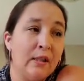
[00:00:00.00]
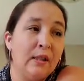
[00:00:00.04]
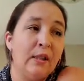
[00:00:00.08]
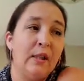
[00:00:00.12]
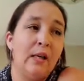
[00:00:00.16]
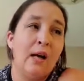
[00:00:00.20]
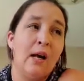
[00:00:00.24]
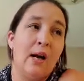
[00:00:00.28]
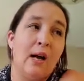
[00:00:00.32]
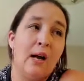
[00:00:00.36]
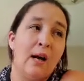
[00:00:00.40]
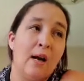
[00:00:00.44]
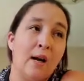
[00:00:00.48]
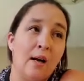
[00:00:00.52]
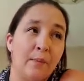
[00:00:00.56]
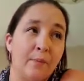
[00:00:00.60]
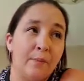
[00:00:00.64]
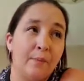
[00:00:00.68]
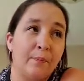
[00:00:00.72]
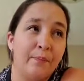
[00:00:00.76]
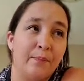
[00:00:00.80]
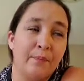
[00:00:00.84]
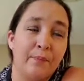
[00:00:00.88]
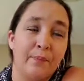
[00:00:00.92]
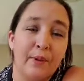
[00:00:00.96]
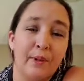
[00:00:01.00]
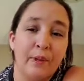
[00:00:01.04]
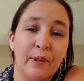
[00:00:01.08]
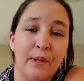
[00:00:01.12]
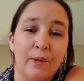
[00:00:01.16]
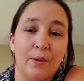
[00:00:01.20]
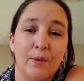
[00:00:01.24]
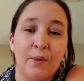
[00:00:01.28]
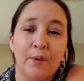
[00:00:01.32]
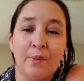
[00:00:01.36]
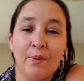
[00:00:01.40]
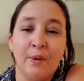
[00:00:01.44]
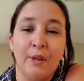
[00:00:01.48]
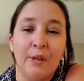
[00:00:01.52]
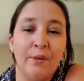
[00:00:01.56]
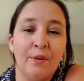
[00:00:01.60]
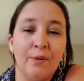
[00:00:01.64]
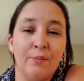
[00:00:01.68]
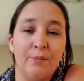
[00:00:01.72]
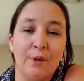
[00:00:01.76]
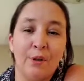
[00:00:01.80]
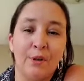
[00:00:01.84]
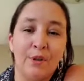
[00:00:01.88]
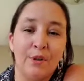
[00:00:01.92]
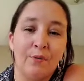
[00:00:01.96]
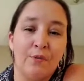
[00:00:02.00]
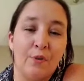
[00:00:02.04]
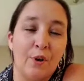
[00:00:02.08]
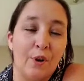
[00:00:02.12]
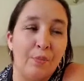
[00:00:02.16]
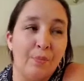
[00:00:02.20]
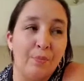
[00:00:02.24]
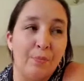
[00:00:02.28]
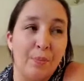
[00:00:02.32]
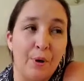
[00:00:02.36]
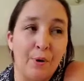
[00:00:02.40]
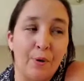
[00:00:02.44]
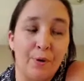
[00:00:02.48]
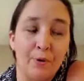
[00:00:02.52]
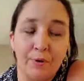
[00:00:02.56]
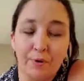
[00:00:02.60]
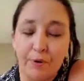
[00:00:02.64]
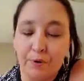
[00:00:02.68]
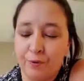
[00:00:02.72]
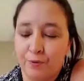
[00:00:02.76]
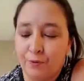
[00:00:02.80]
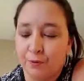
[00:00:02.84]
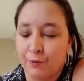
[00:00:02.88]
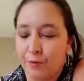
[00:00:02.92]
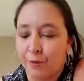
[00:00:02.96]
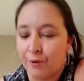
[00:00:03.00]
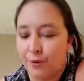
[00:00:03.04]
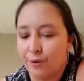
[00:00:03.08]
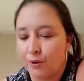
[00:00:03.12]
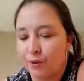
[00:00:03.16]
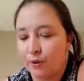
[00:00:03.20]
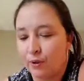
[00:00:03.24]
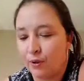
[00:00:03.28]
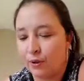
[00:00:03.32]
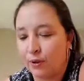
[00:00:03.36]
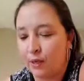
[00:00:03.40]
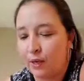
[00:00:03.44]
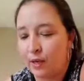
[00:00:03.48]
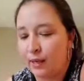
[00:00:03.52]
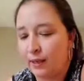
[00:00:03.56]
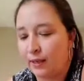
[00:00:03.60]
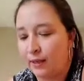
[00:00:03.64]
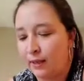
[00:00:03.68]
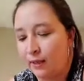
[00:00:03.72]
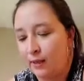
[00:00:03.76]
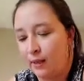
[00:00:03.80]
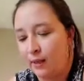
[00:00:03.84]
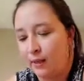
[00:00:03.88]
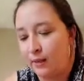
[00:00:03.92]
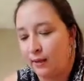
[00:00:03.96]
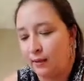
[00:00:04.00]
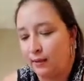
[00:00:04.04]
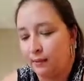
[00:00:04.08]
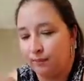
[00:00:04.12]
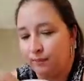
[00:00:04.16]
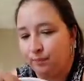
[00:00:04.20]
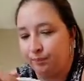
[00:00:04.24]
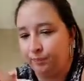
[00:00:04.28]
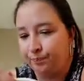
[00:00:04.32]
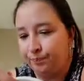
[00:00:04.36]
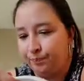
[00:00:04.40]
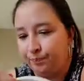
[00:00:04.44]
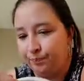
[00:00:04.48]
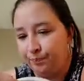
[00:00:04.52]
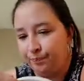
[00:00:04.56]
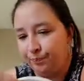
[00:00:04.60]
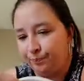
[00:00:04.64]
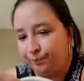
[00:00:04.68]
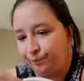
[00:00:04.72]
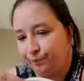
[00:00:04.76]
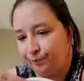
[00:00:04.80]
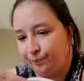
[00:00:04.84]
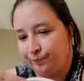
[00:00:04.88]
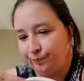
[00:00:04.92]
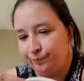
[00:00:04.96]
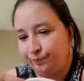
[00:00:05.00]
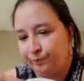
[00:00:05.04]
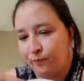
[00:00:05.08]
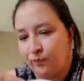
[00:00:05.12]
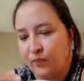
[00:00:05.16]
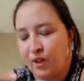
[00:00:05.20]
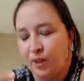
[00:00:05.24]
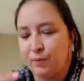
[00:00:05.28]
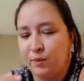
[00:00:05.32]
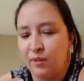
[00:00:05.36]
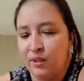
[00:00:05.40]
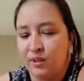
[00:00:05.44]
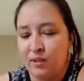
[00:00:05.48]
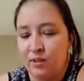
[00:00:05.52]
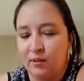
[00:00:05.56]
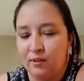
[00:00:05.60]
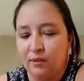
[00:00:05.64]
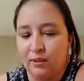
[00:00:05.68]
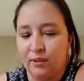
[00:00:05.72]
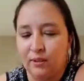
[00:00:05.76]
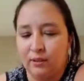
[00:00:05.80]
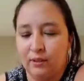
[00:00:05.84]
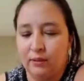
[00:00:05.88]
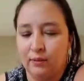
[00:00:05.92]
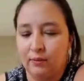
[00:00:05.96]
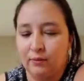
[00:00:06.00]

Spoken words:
well, we use most of our bowls for, like, what's on this?